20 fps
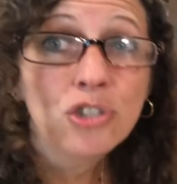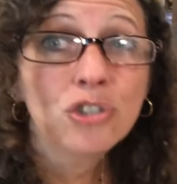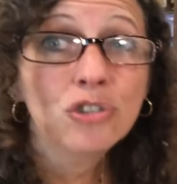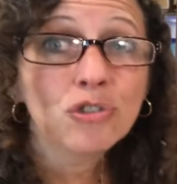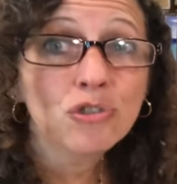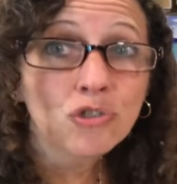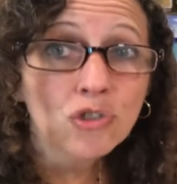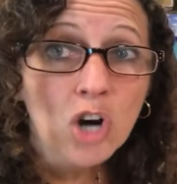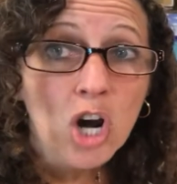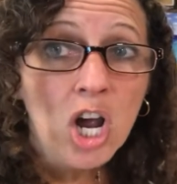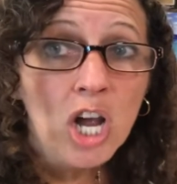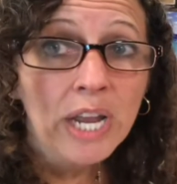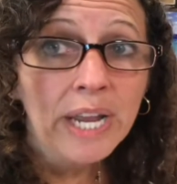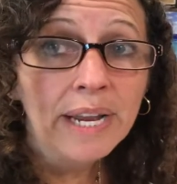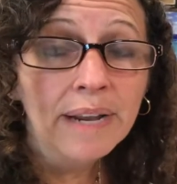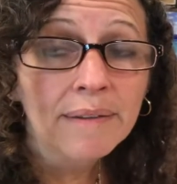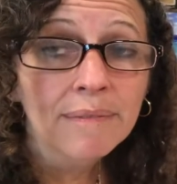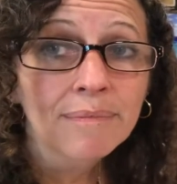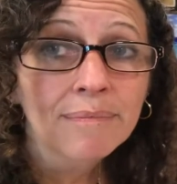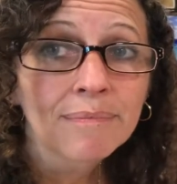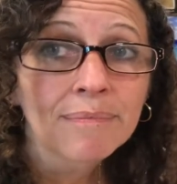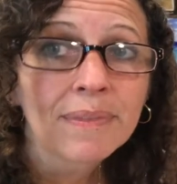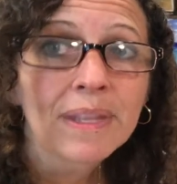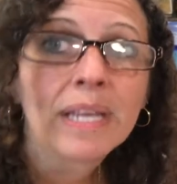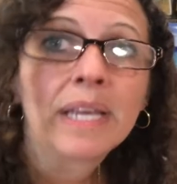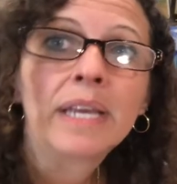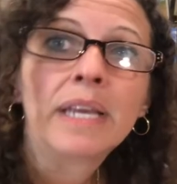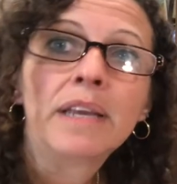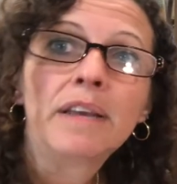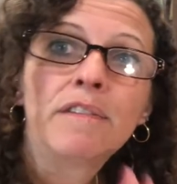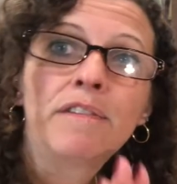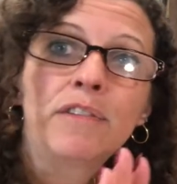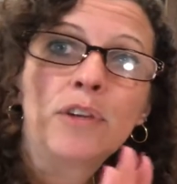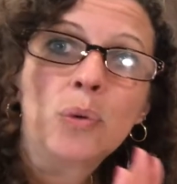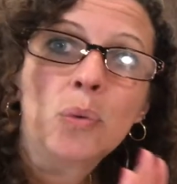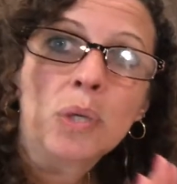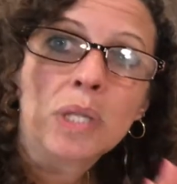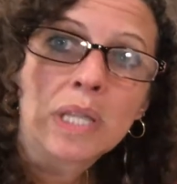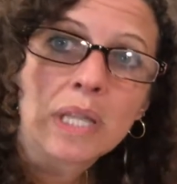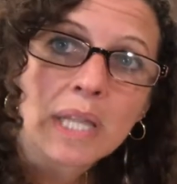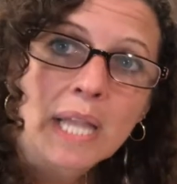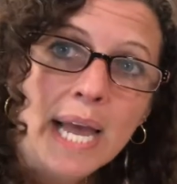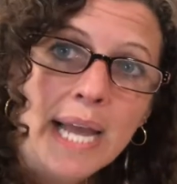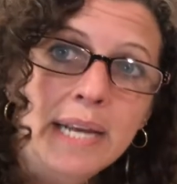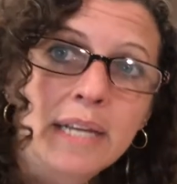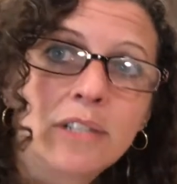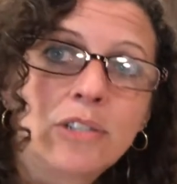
your drawing, if you would like